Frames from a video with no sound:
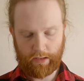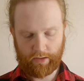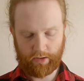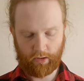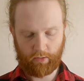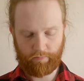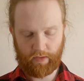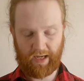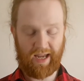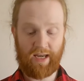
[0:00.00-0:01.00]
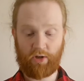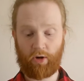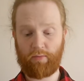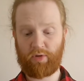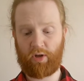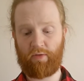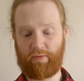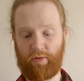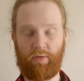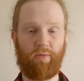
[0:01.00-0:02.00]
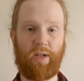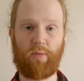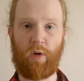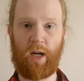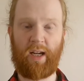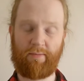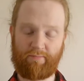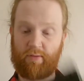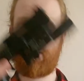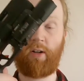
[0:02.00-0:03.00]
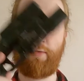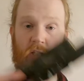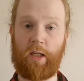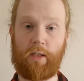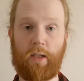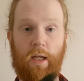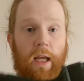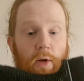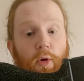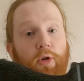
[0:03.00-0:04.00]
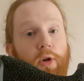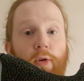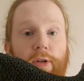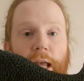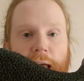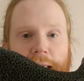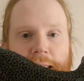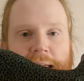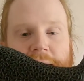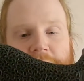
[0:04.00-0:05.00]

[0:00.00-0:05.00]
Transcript: So in terms of the reason why, obviously it looks cool as hell,